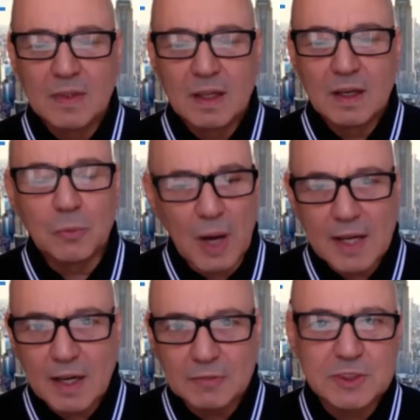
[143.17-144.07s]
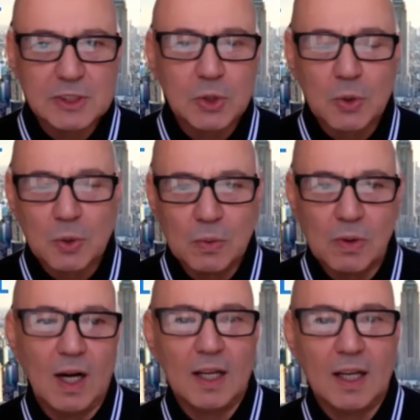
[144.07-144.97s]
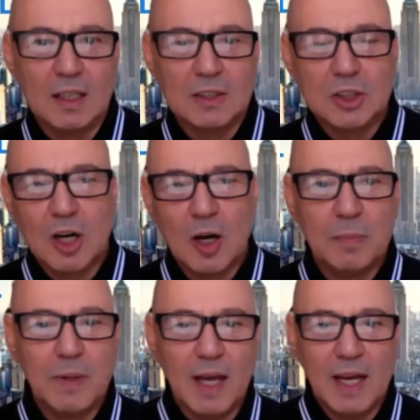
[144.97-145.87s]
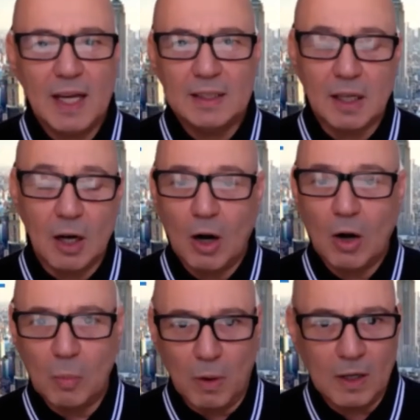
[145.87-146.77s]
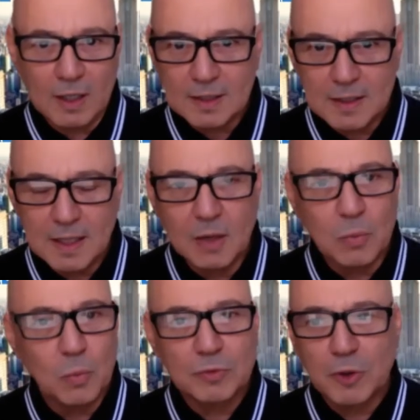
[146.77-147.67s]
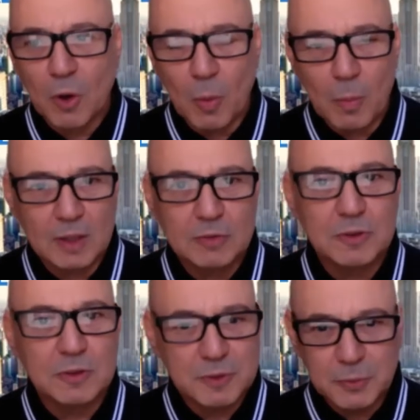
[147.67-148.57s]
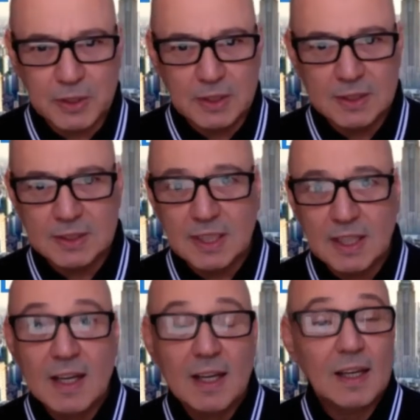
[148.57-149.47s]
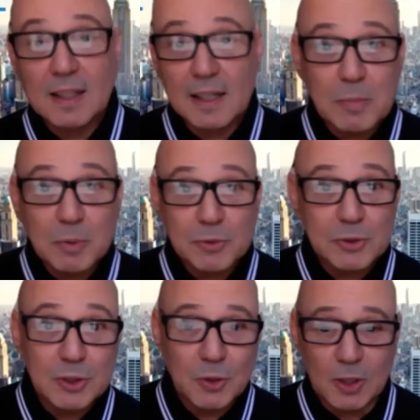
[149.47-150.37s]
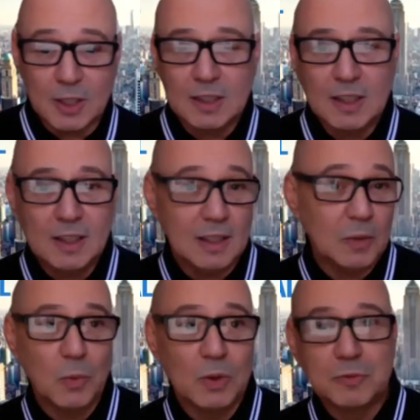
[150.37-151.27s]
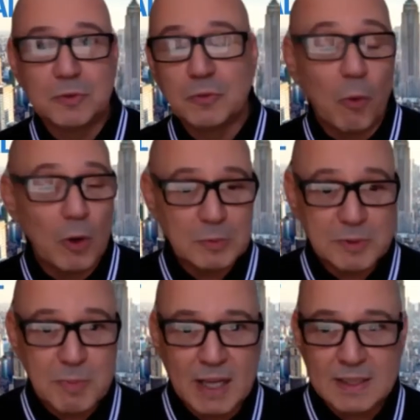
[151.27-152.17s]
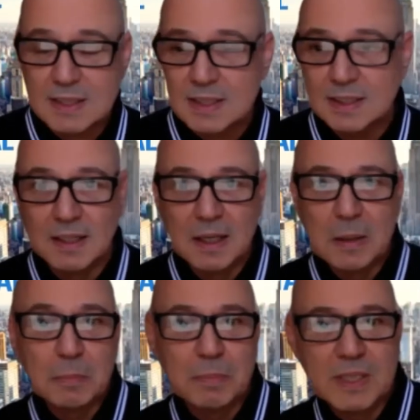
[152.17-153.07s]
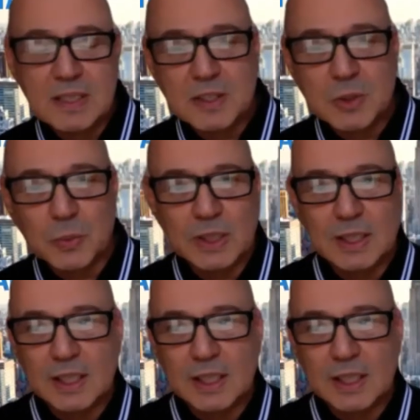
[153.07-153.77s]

right after school, I got a job at Hallmark. I worked for Hallmark for a few years. And then I moved to New York. Here I worked for Forbes magazine, Business Week,